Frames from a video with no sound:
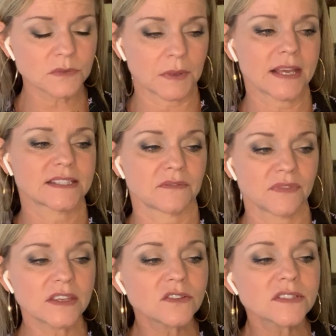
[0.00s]
Because it
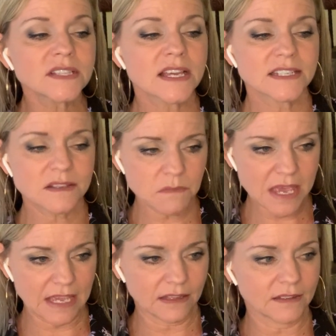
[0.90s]
feels to
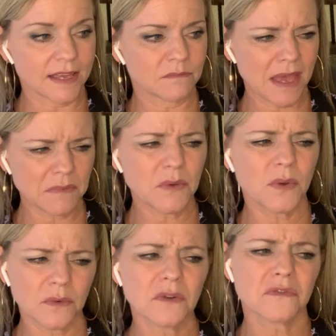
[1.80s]
me like maybe
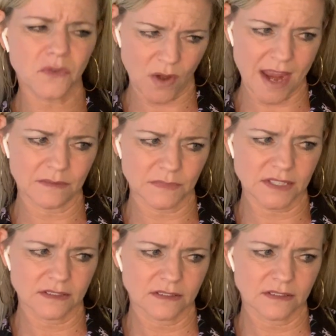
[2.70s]
we were framed.